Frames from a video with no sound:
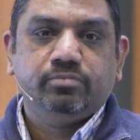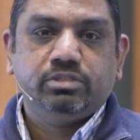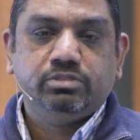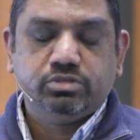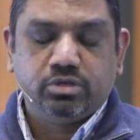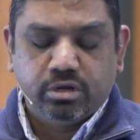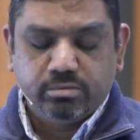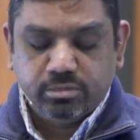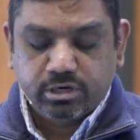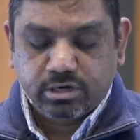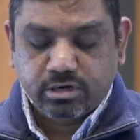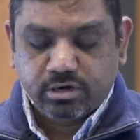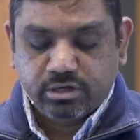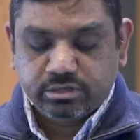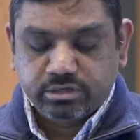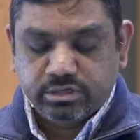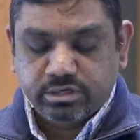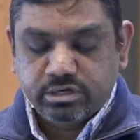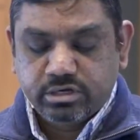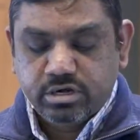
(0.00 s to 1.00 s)
John
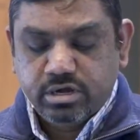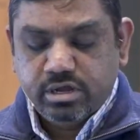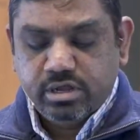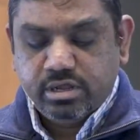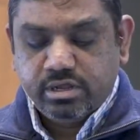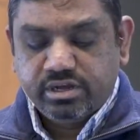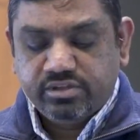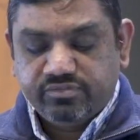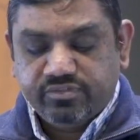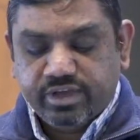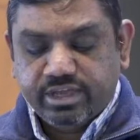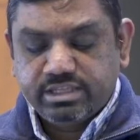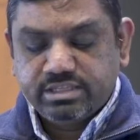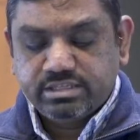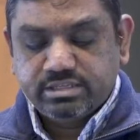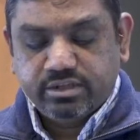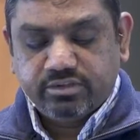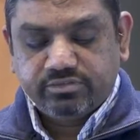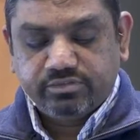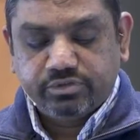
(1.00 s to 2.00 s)
MacArthur defines
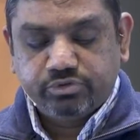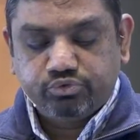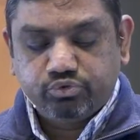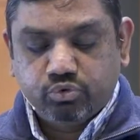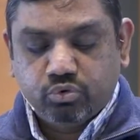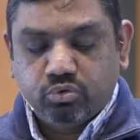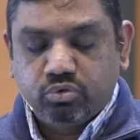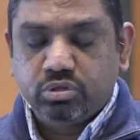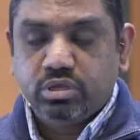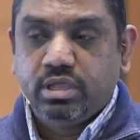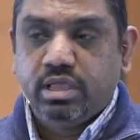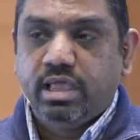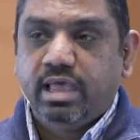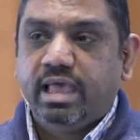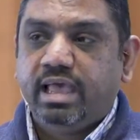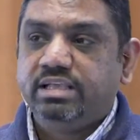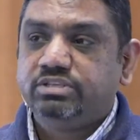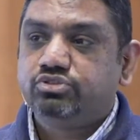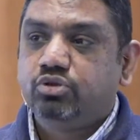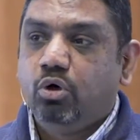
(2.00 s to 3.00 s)
self control
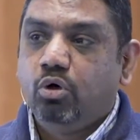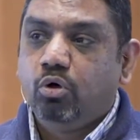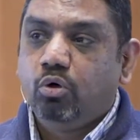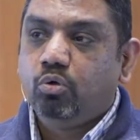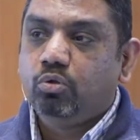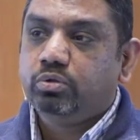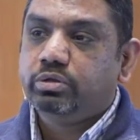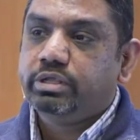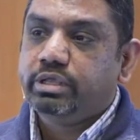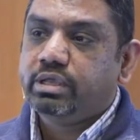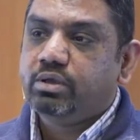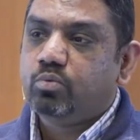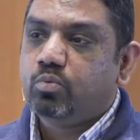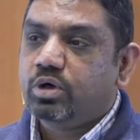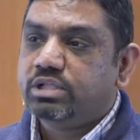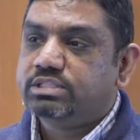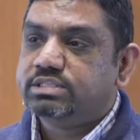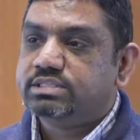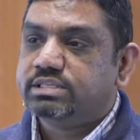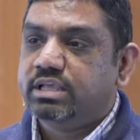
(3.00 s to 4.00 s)
as holding
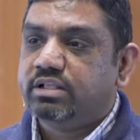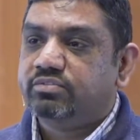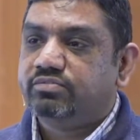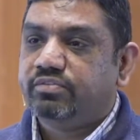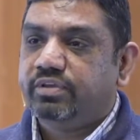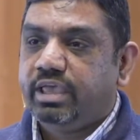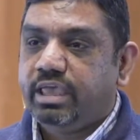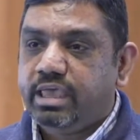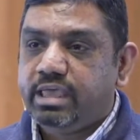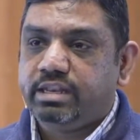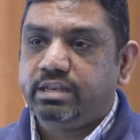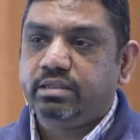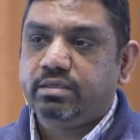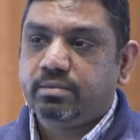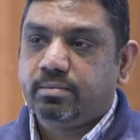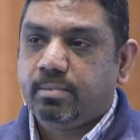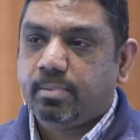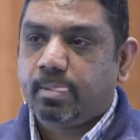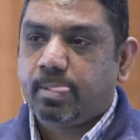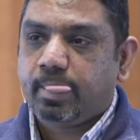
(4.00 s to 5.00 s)
oneself in.
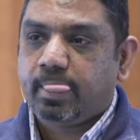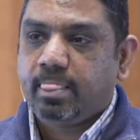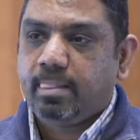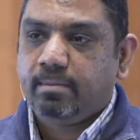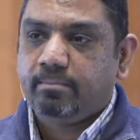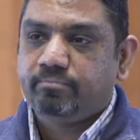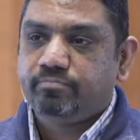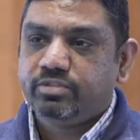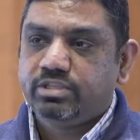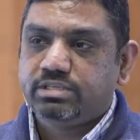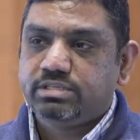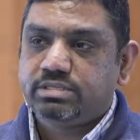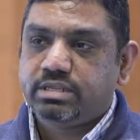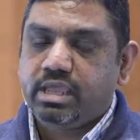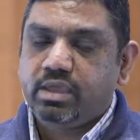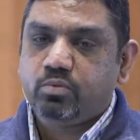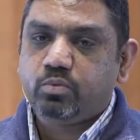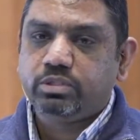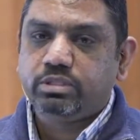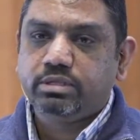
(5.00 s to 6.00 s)

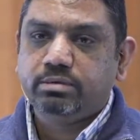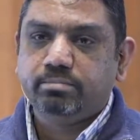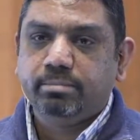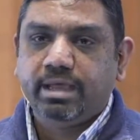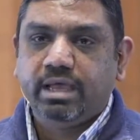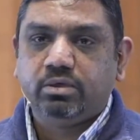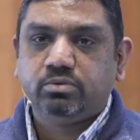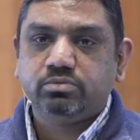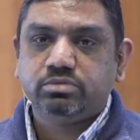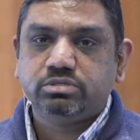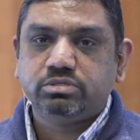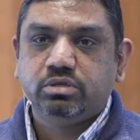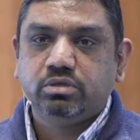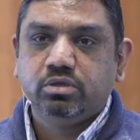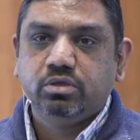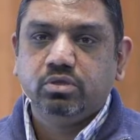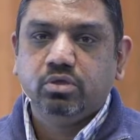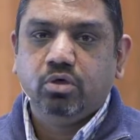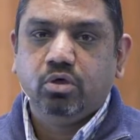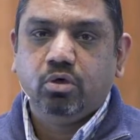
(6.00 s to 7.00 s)
Stay within bounds,
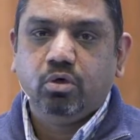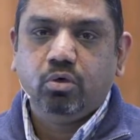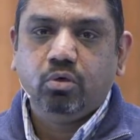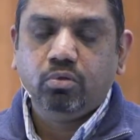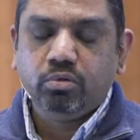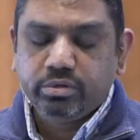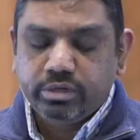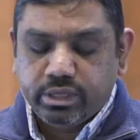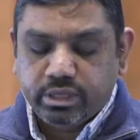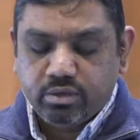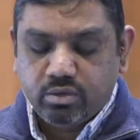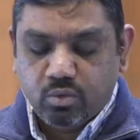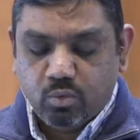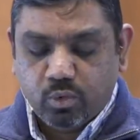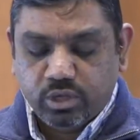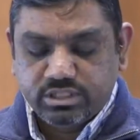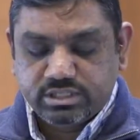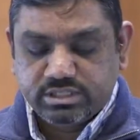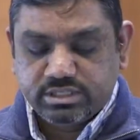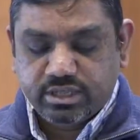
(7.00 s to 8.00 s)
holding
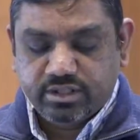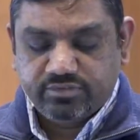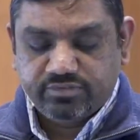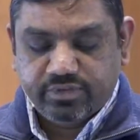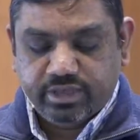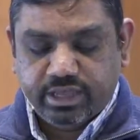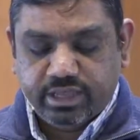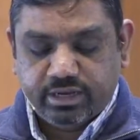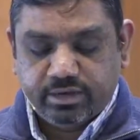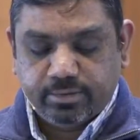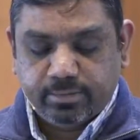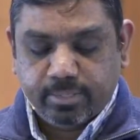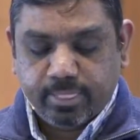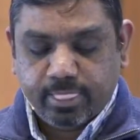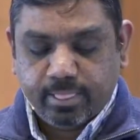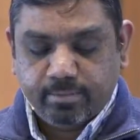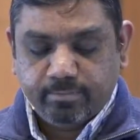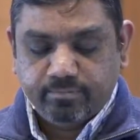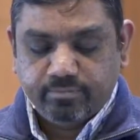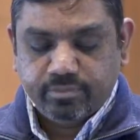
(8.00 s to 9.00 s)
oneself in.
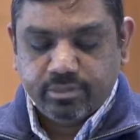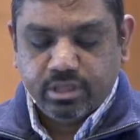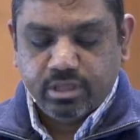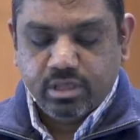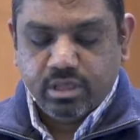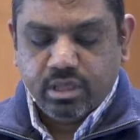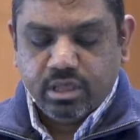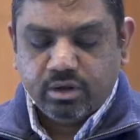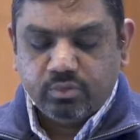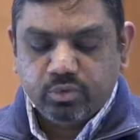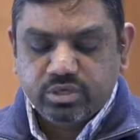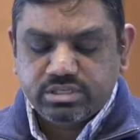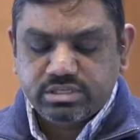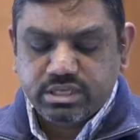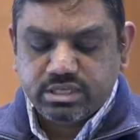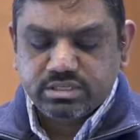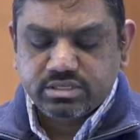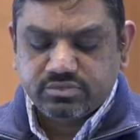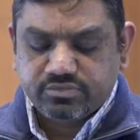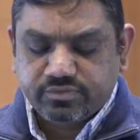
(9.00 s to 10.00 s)
And we
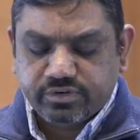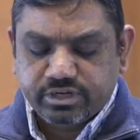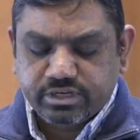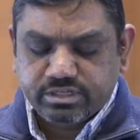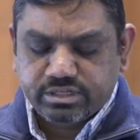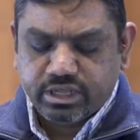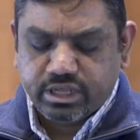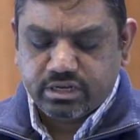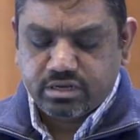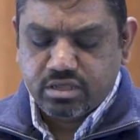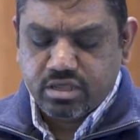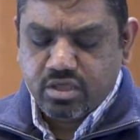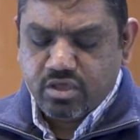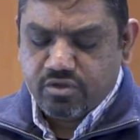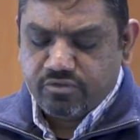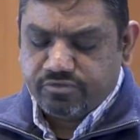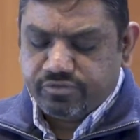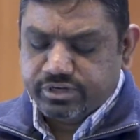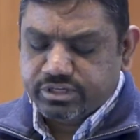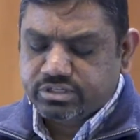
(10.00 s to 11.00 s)
see this first in
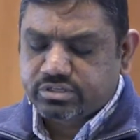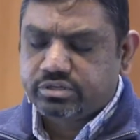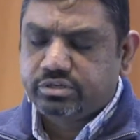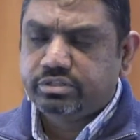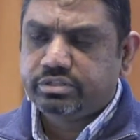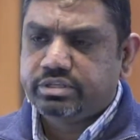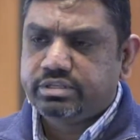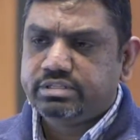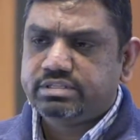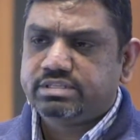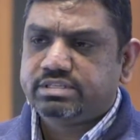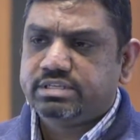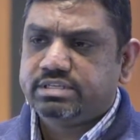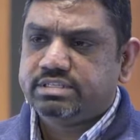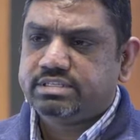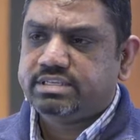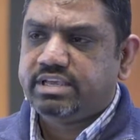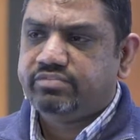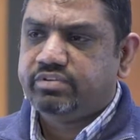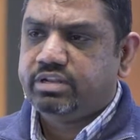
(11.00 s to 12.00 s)
1 Corinthians
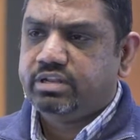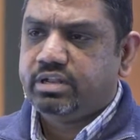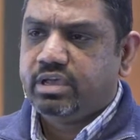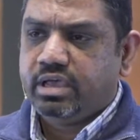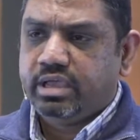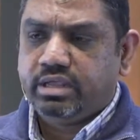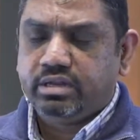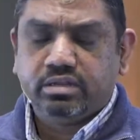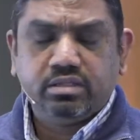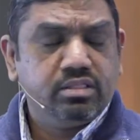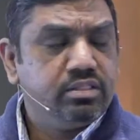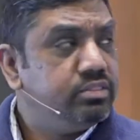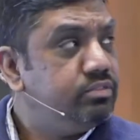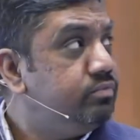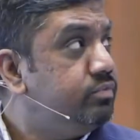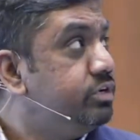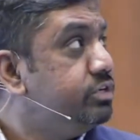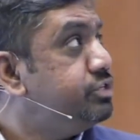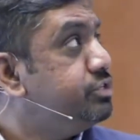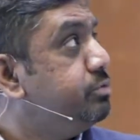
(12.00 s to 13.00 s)
7 9. The
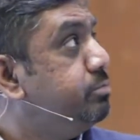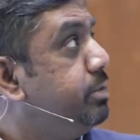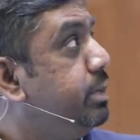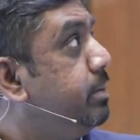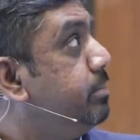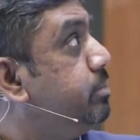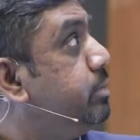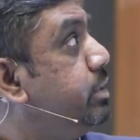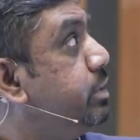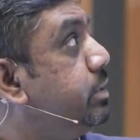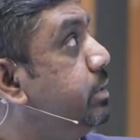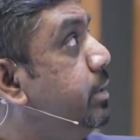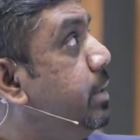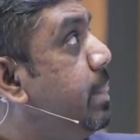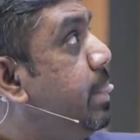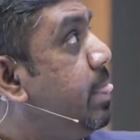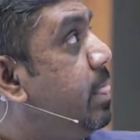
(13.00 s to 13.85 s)
verse should be up here.